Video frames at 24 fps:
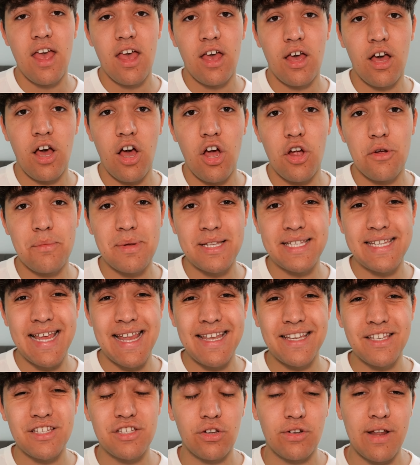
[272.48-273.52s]
a home
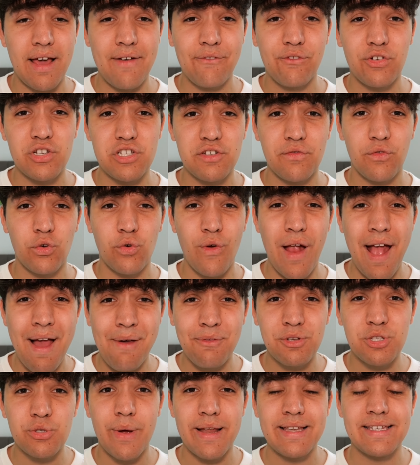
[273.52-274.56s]
attendance on average of
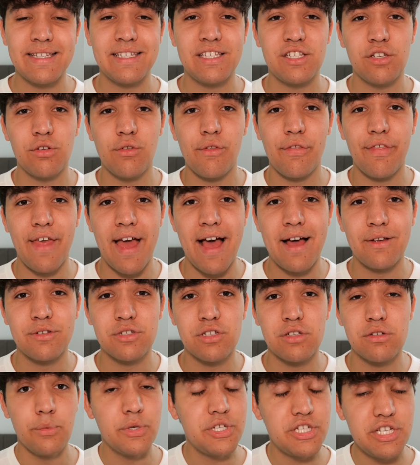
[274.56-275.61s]
around
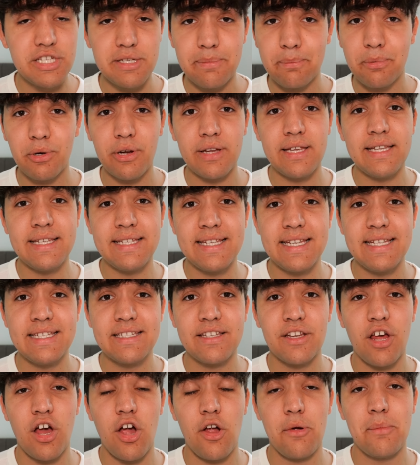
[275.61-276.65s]
22,000, which is a pretty
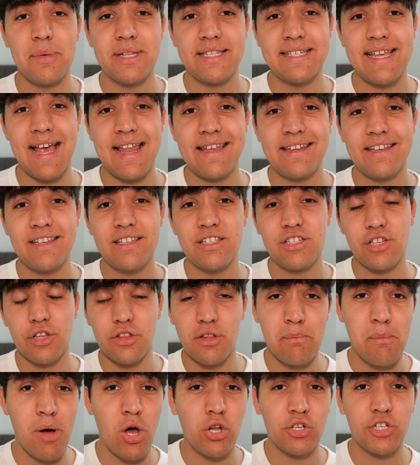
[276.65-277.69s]
decent home attendance at
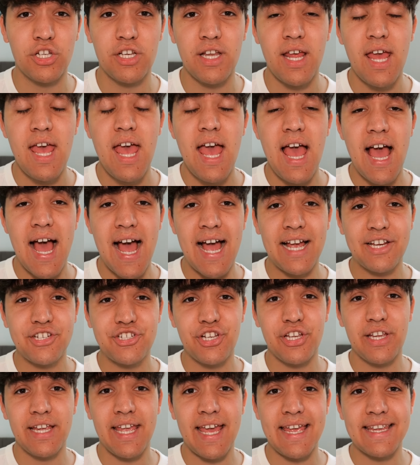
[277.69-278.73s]
the modern
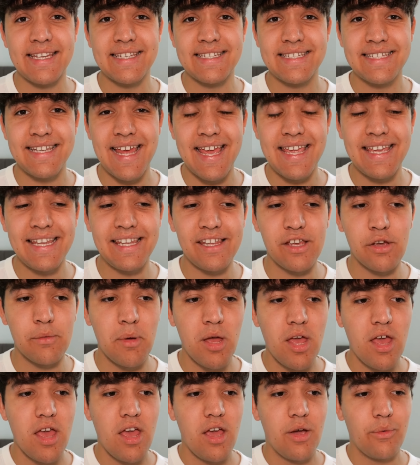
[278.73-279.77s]
Ashton Gate Stadium,
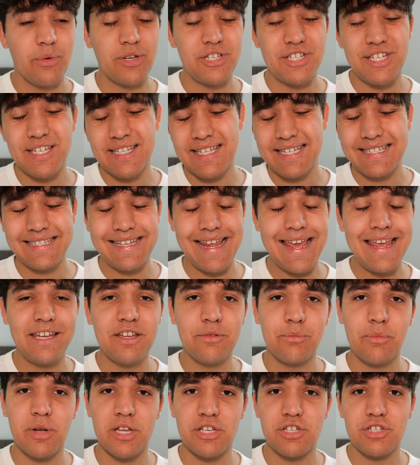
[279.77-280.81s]
which is a
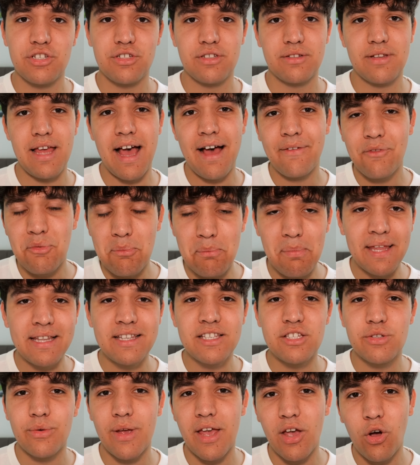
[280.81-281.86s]
stadium which, having
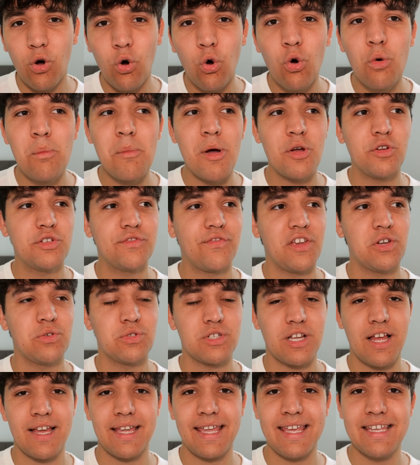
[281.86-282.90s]
been to it, almost
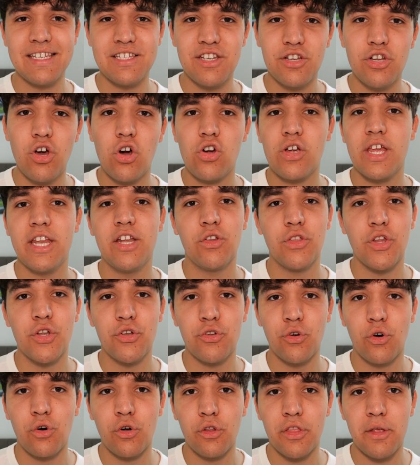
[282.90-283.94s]
feels like it's knocking on the
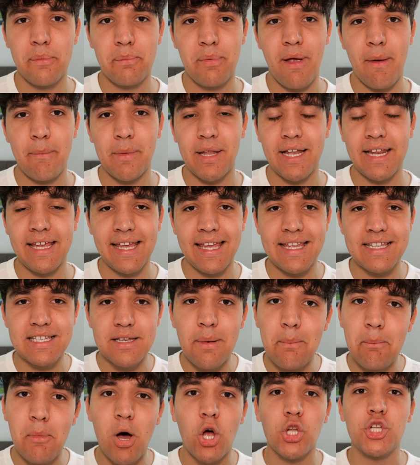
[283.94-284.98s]
door of the Premier League.
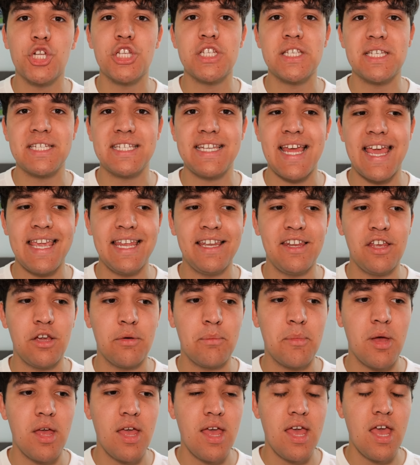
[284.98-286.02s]
It's a modern
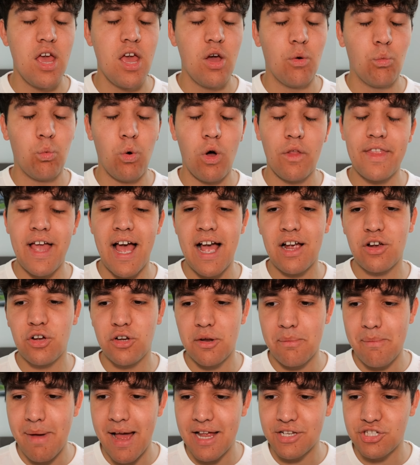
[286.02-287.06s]
stadium, one that I
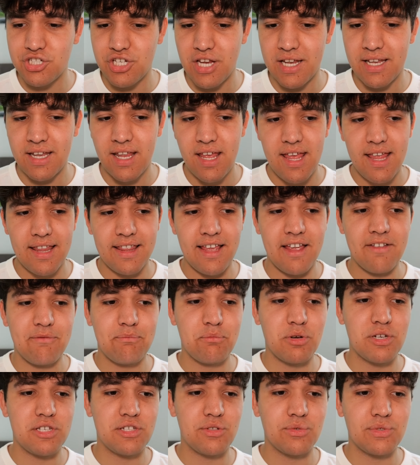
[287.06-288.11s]
could imagine that if
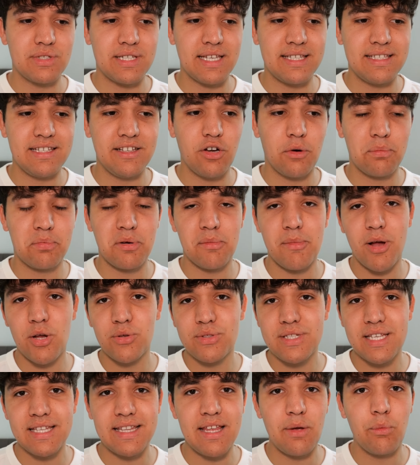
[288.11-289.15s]
Bristol City got
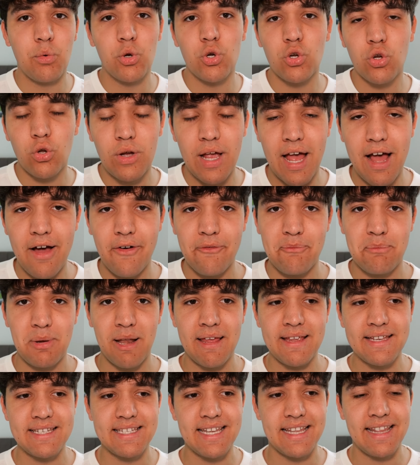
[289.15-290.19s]
promoted, they wouldn't look out of
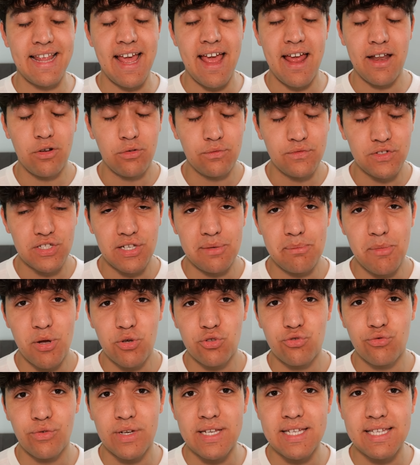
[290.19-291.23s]
place in there. And obviously
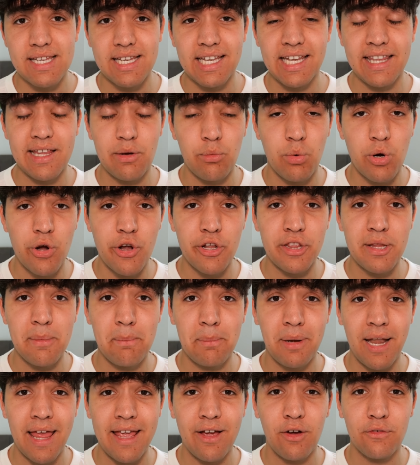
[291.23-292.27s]
most recently they were in the
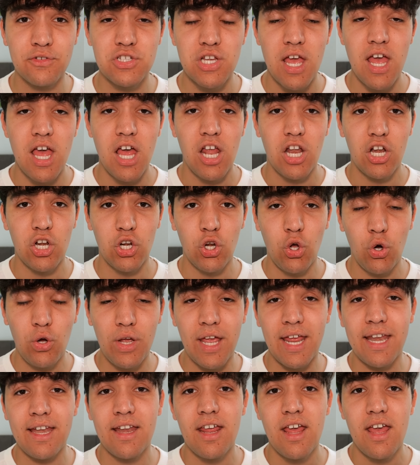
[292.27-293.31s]
playoffs
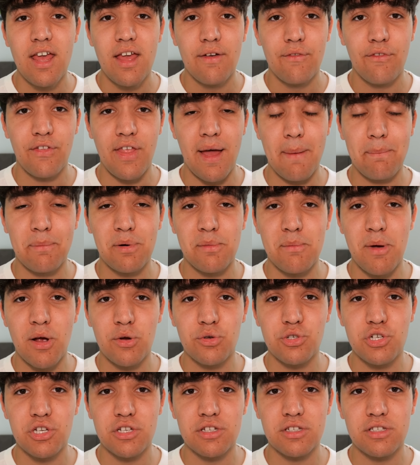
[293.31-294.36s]
looking for that
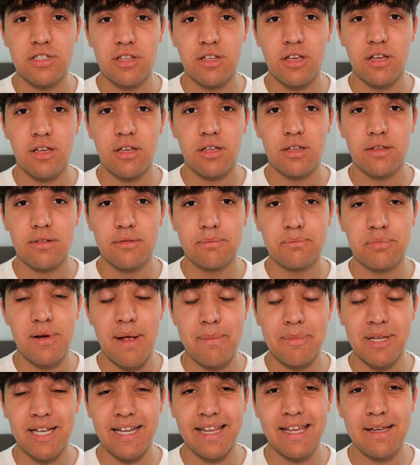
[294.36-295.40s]
promotion to the
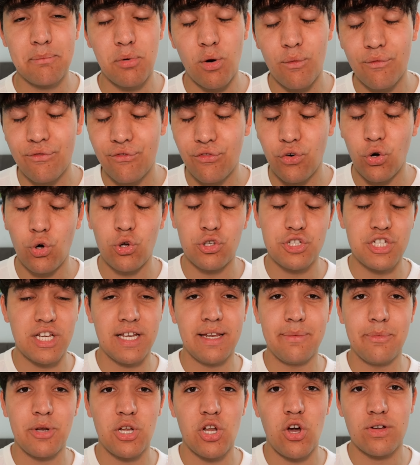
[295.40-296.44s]
Premier League, but
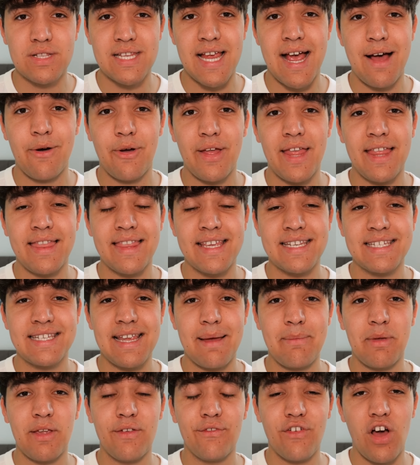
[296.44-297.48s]
unfortunately were knocked out in the
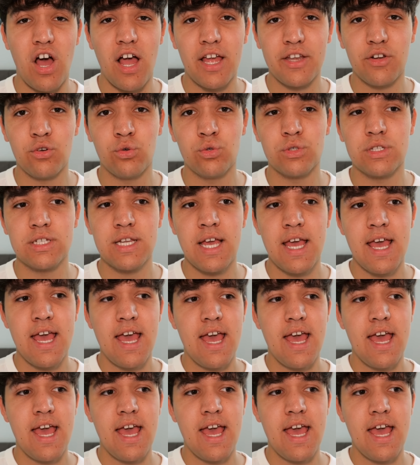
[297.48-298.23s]
semi-finals.